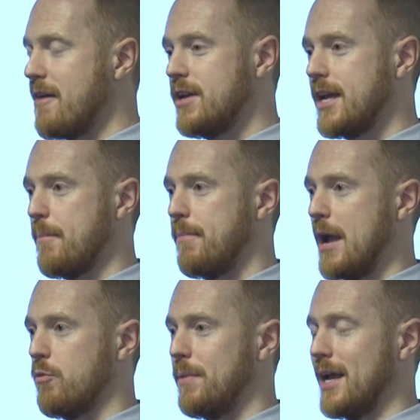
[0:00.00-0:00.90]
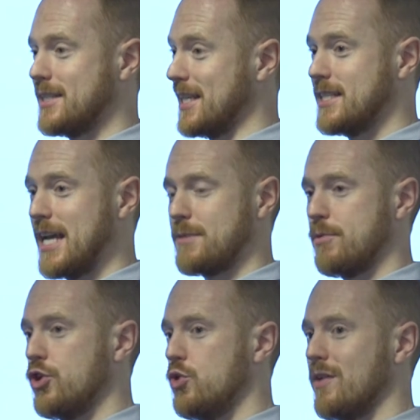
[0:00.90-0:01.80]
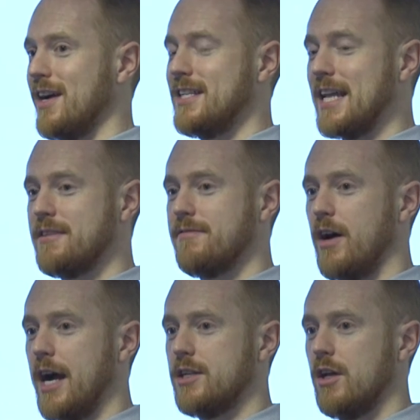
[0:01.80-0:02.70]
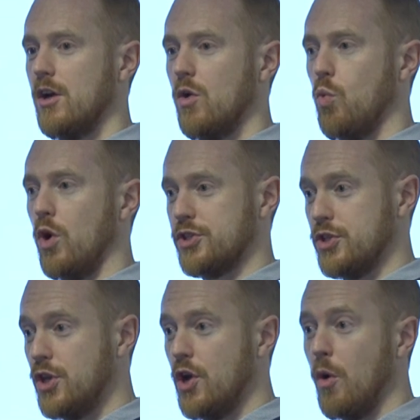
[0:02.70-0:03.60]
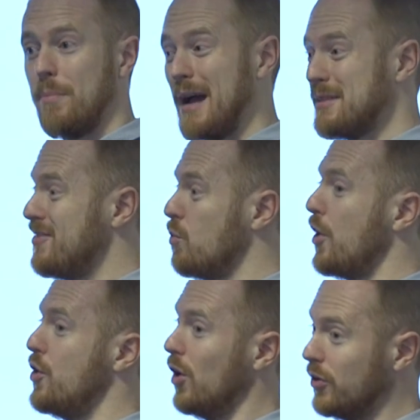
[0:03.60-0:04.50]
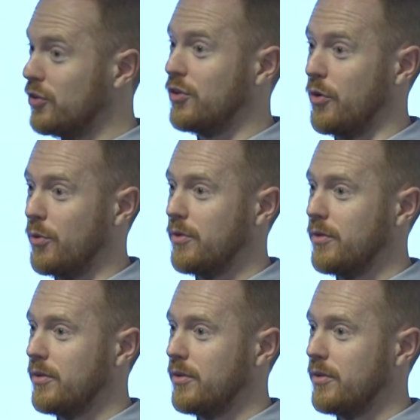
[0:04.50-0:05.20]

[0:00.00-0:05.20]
Every campaign will be a success because you would have identified what to do, or perhaps even what not to do.